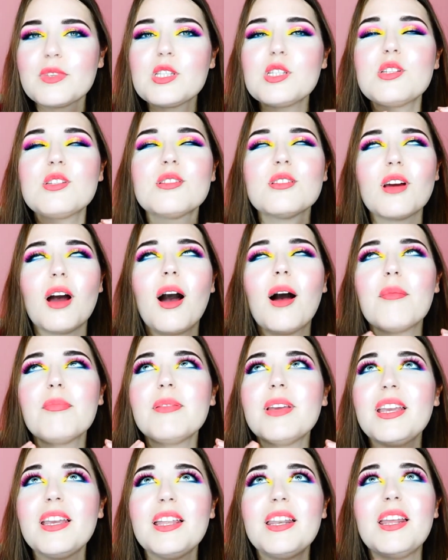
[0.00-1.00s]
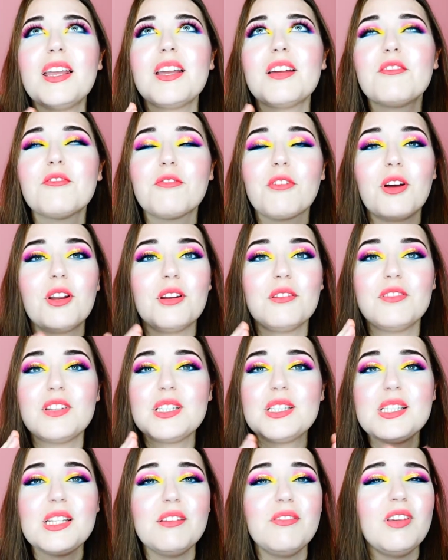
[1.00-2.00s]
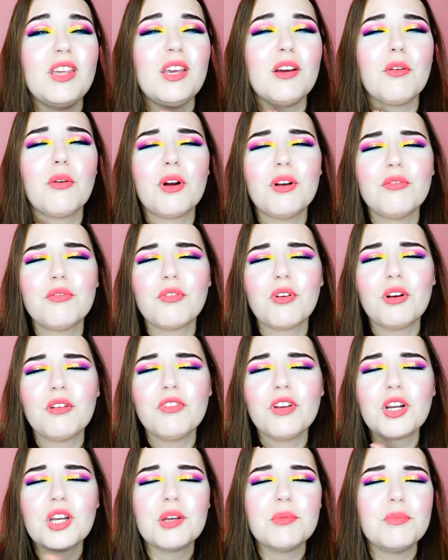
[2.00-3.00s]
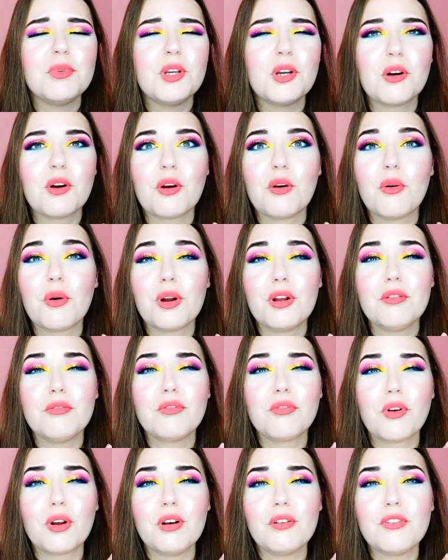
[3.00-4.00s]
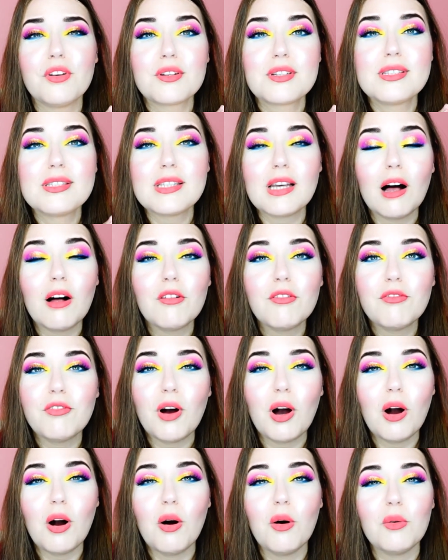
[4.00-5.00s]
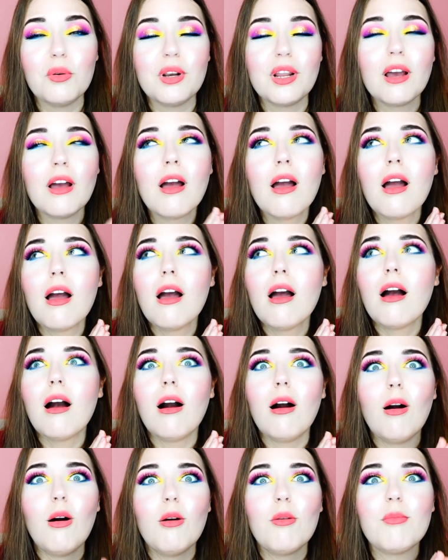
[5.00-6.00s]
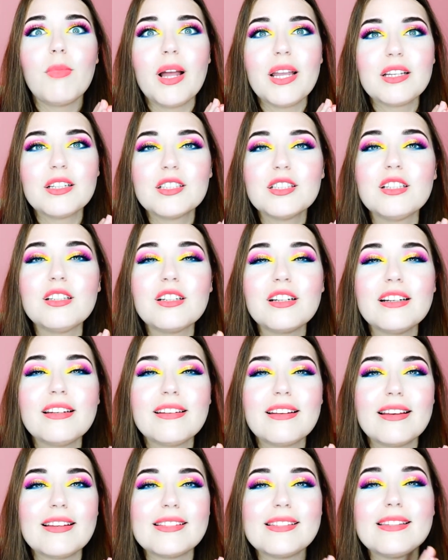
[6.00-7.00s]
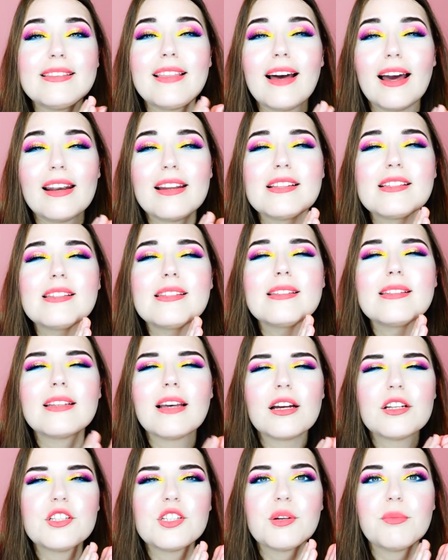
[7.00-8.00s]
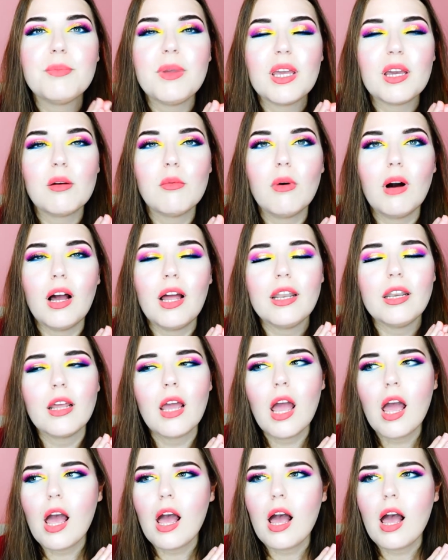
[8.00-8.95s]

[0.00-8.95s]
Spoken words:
Stop eating in front of the TV or in front of your computer or in front of your cell phone. Oh my goodness, that is such a big one.